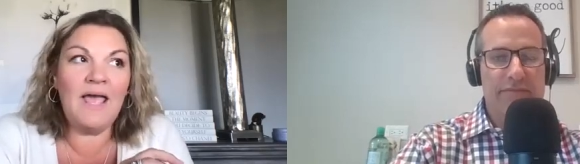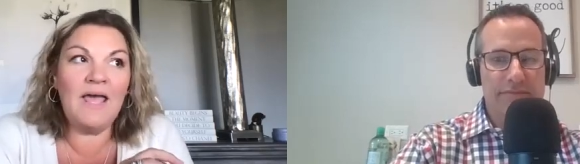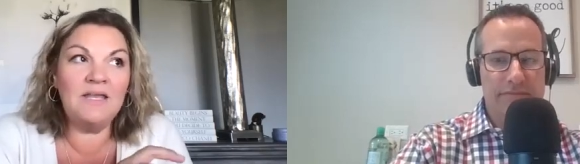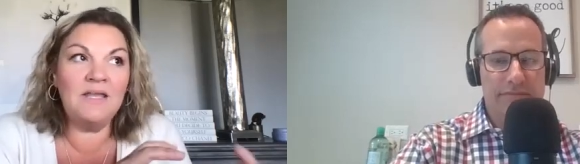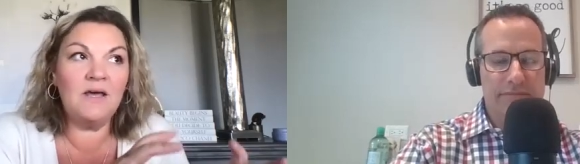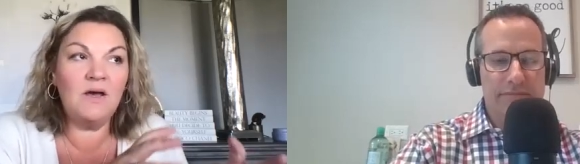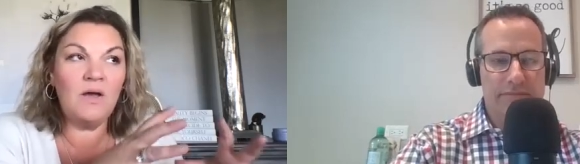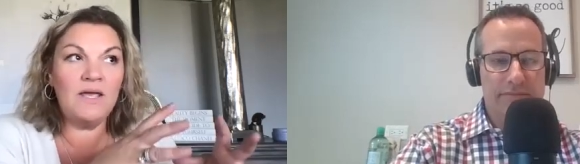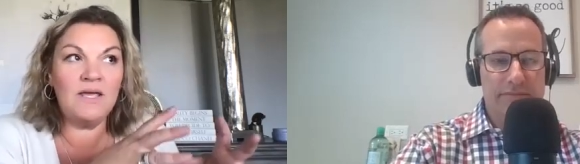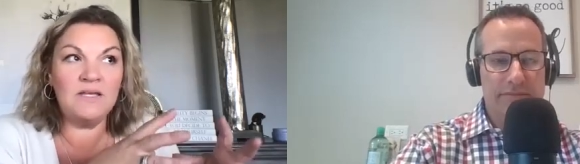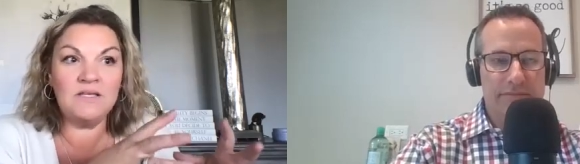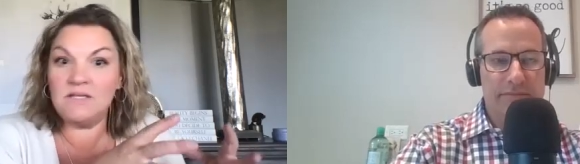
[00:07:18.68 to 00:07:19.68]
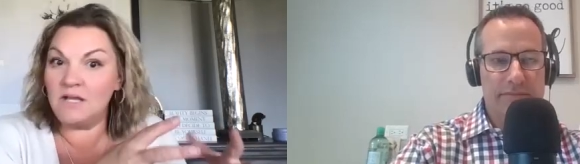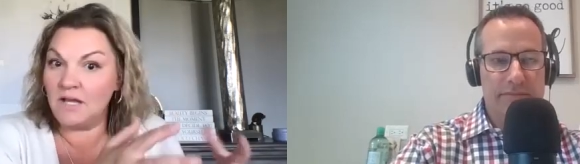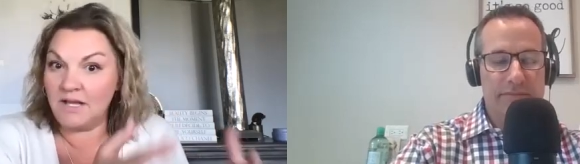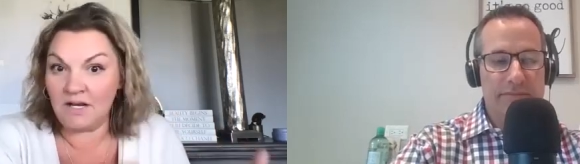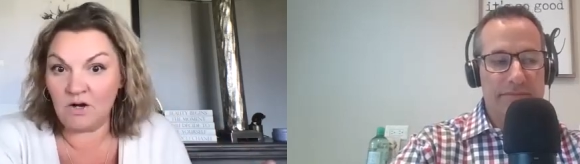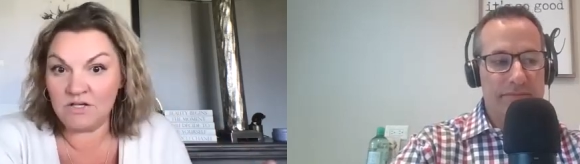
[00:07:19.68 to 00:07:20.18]
Speaker 1: And in
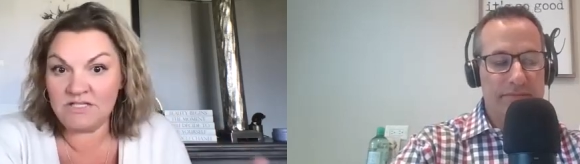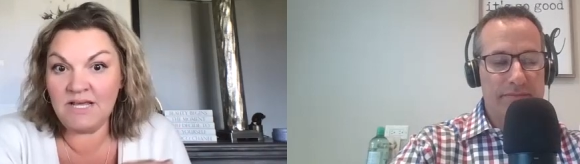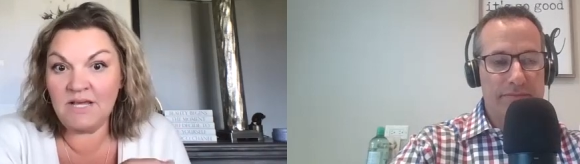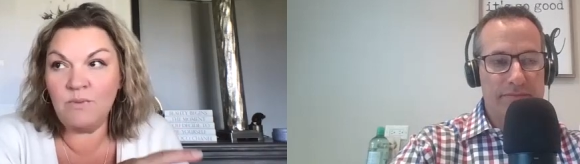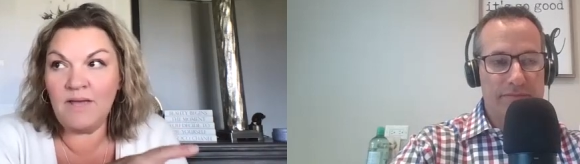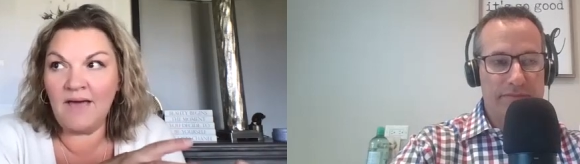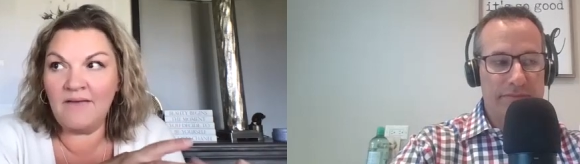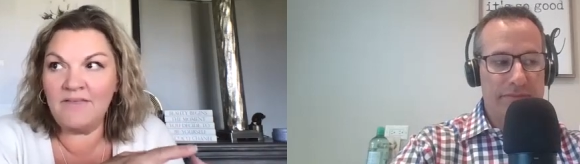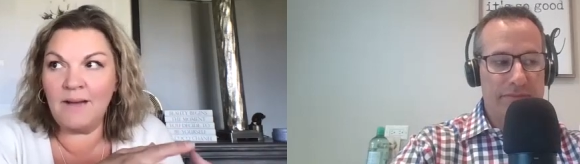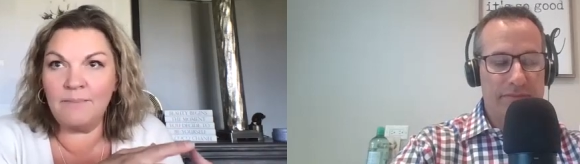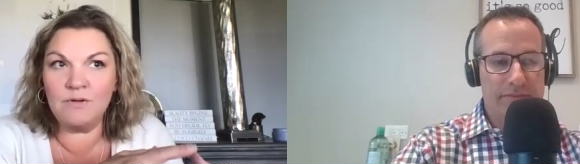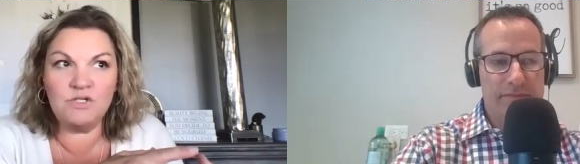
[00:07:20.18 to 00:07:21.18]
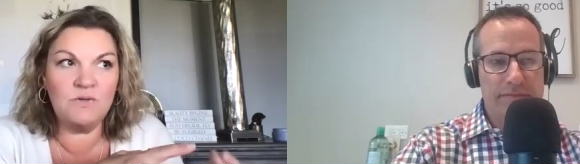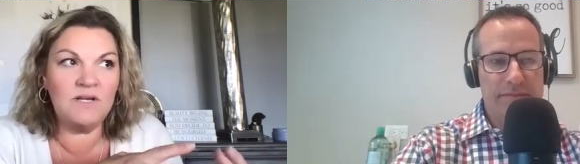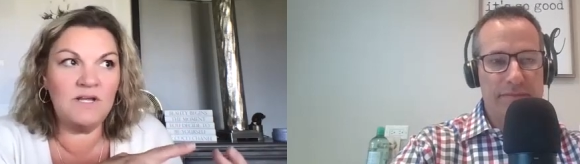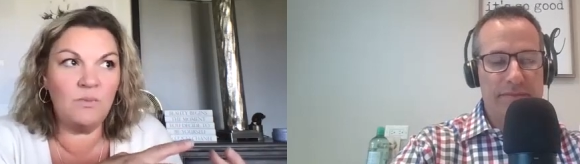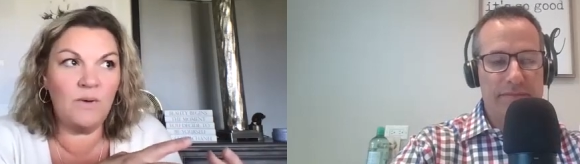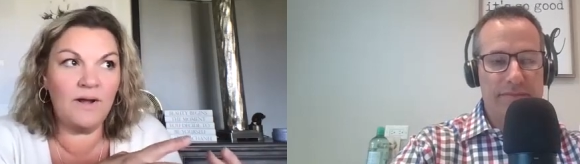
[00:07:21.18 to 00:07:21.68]
in our state, we had the
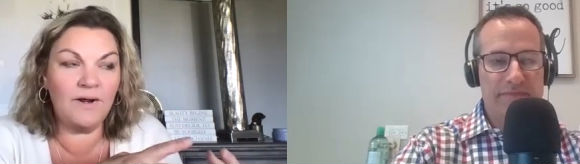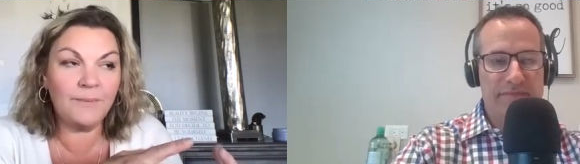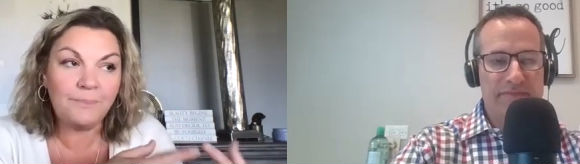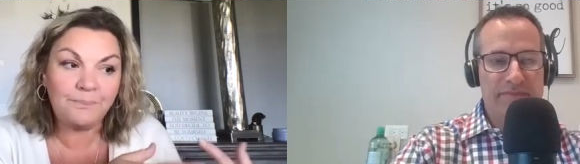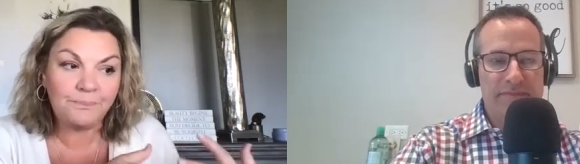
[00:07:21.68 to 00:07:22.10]
opportunity where